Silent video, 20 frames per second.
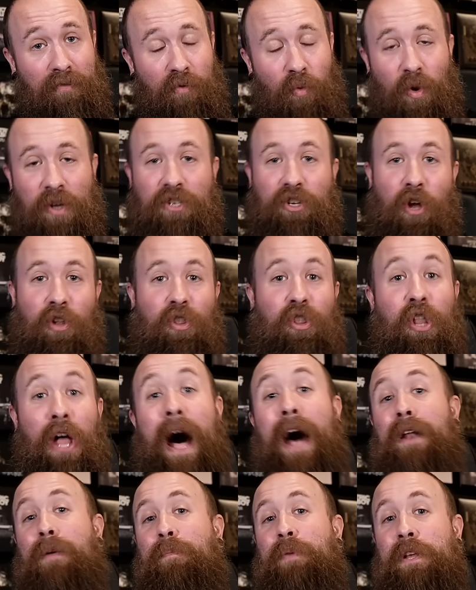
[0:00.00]
which a
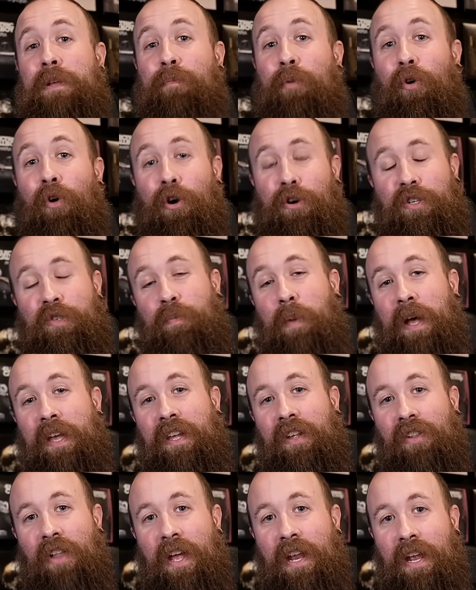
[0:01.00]
lot of people are
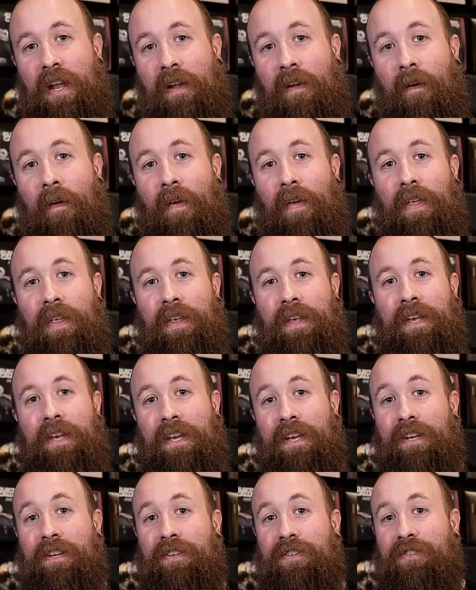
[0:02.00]
speculating
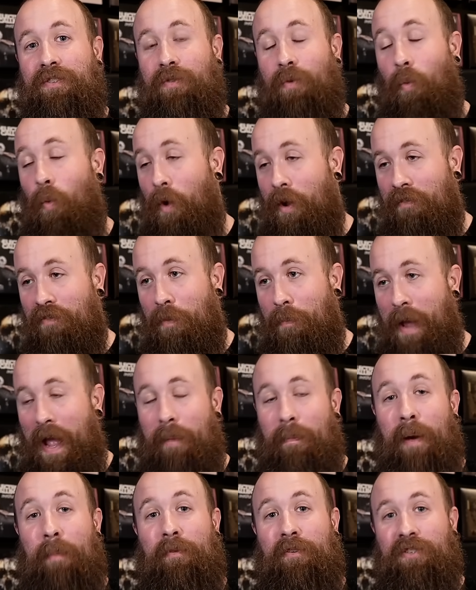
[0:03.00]
is one of the band
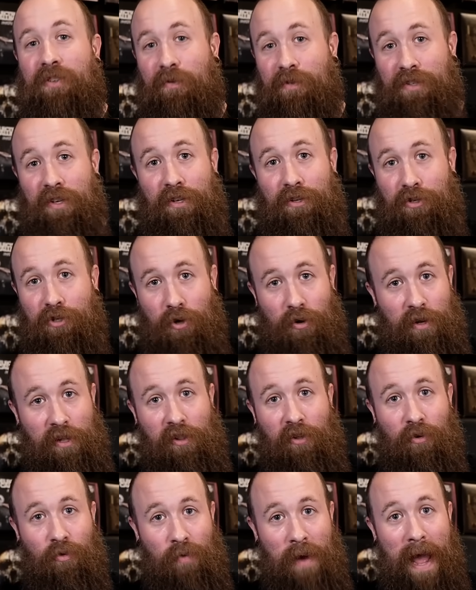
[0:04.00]
members that was in Dirty
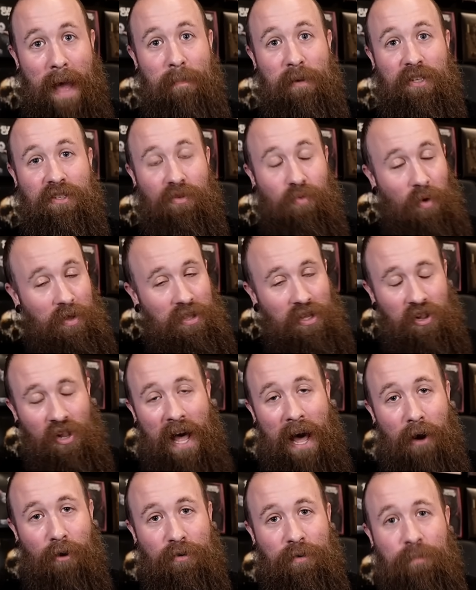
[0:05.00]
Little Rabbits with
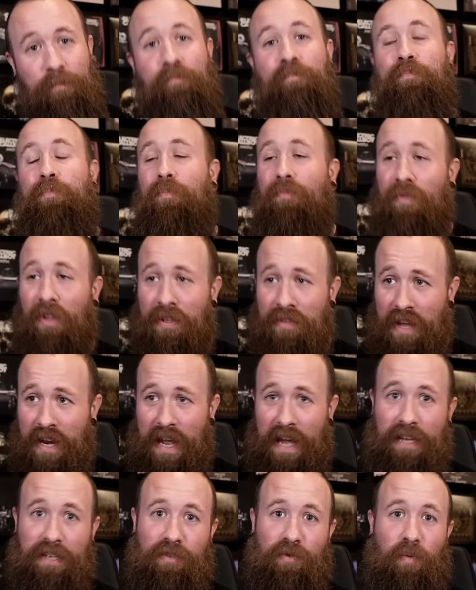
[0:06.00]
Clown that
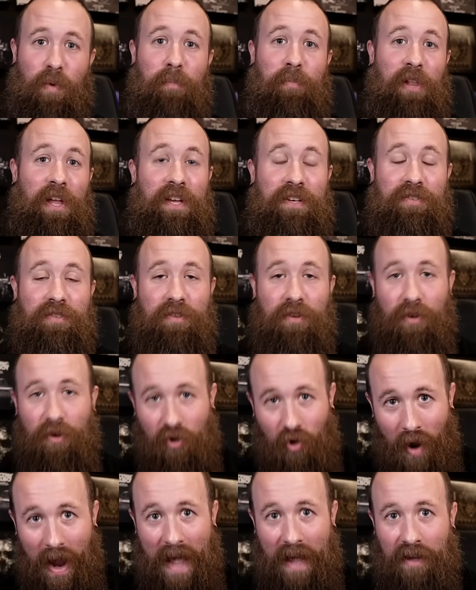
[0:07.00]
has replaced
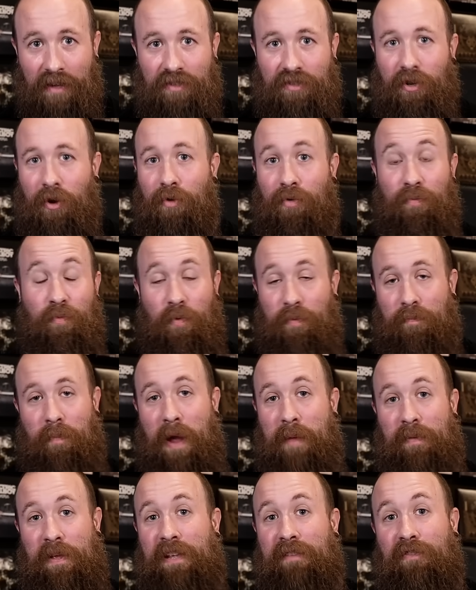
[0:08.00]
Craig. So
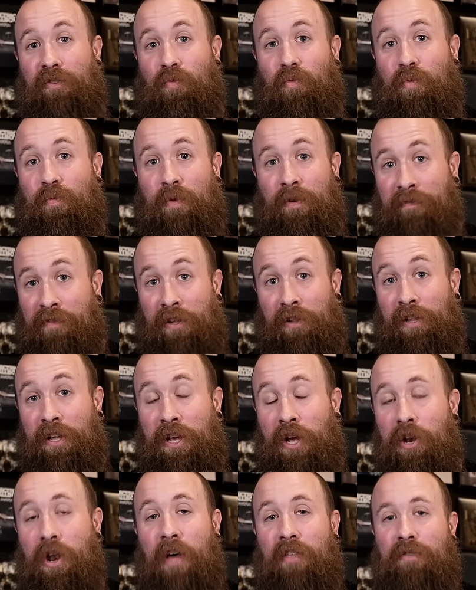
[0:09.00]
might be even revealing
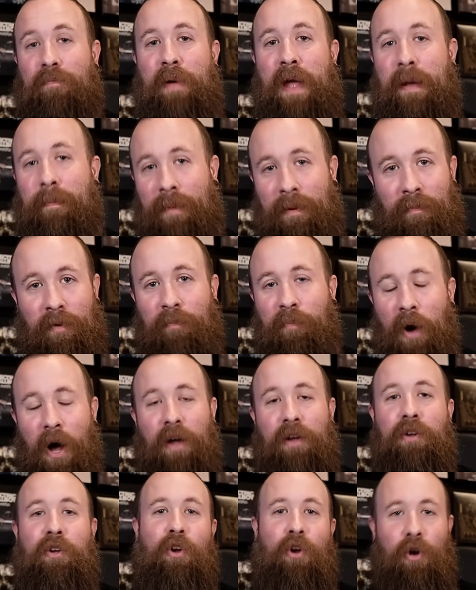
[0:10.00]
another band member,
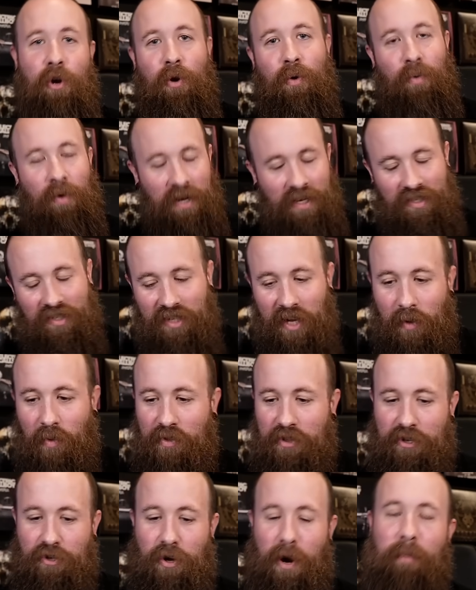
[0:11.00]
but we're going to stick with
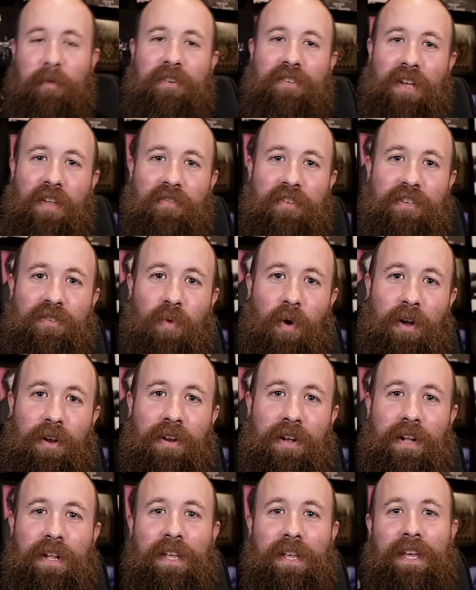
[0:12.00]
the drummers on this one.
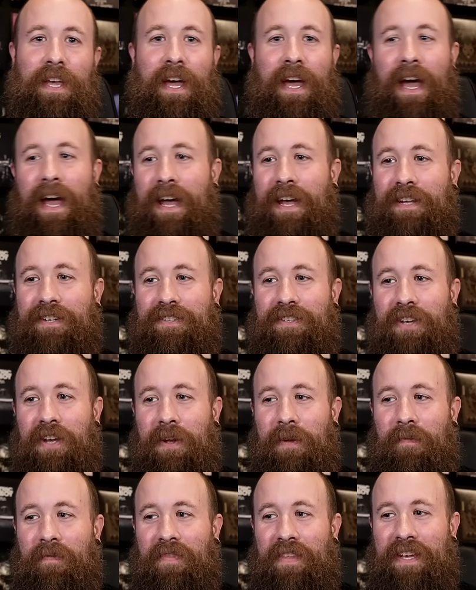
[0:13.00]
And
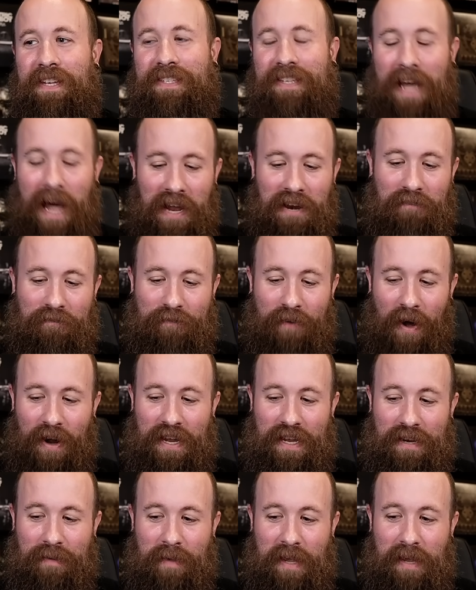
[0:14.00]
it's kind of
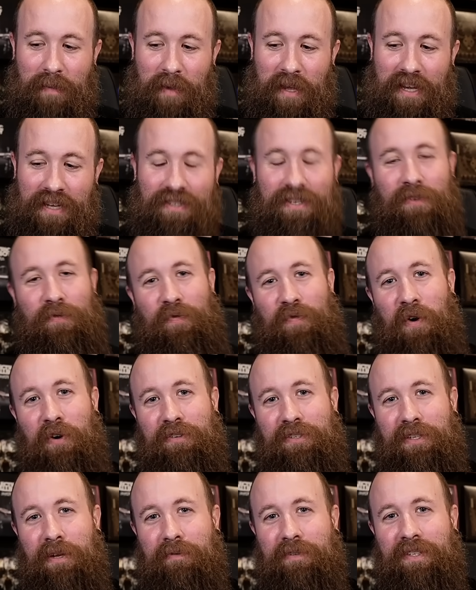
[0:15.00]
funny to me because at
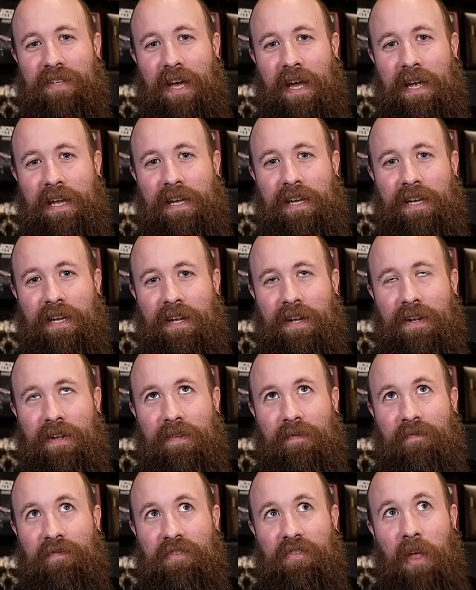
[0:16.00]
first I was like,
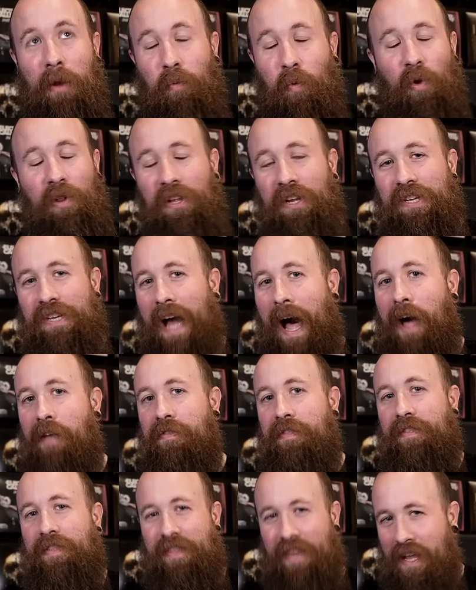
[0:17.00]
did they really
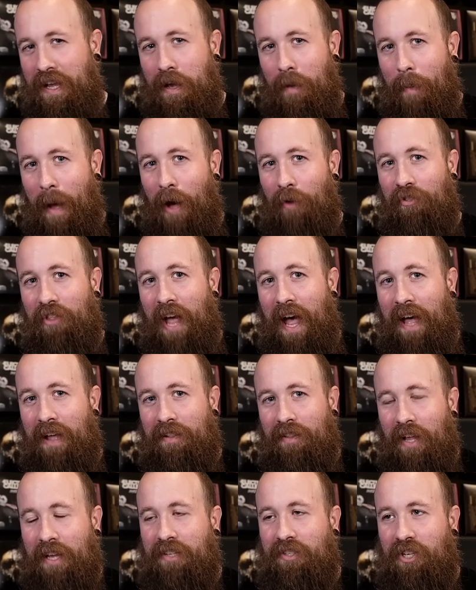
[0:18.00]
not think about
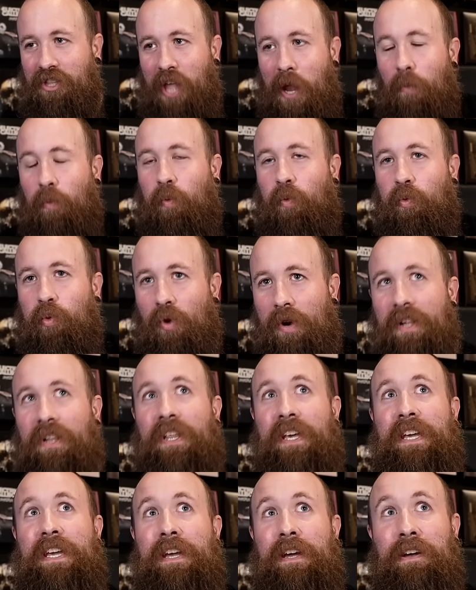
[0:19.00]
that? Like, did they
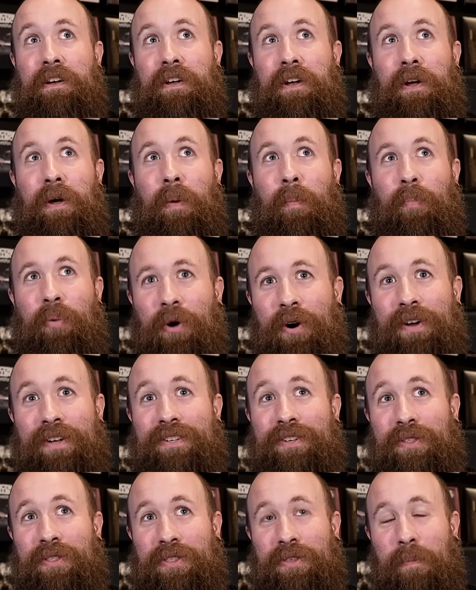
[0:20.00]
really
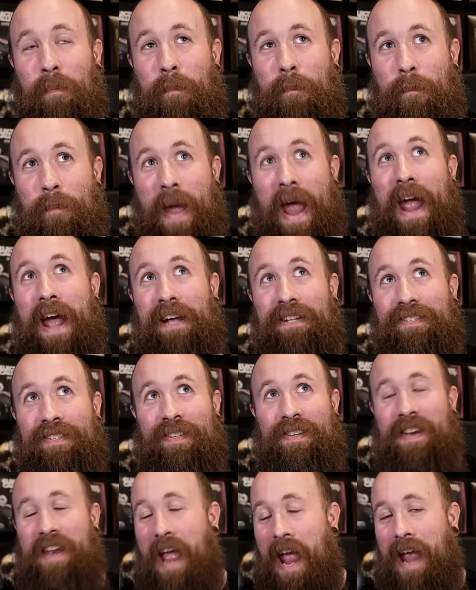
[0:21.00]
put the band's
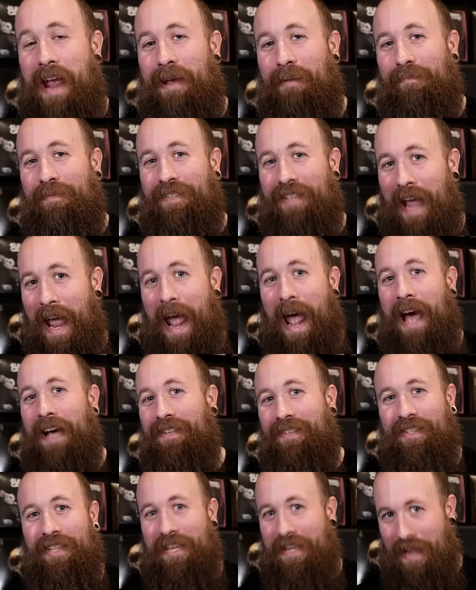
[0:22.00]
names
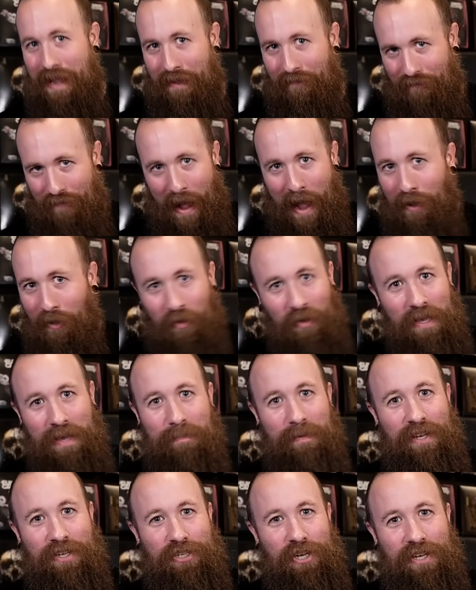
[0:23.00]
as the file
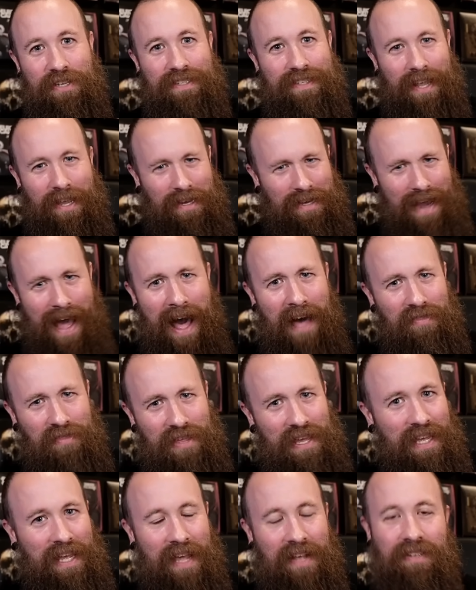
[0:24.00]
images, like not
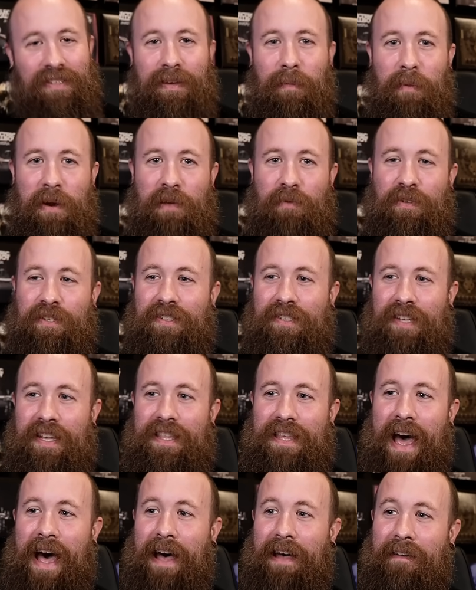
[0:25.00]
thinking somebody would see
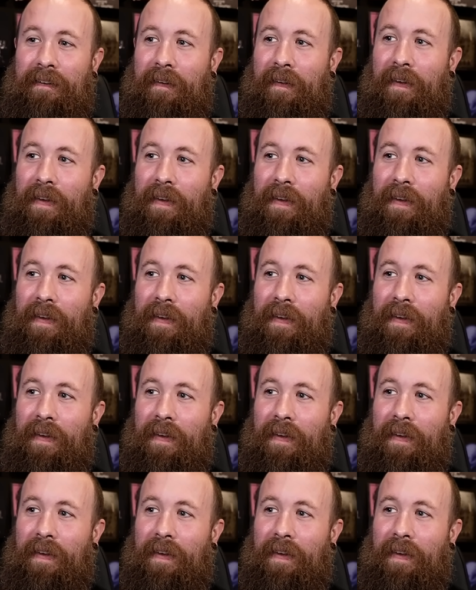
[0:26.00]
that.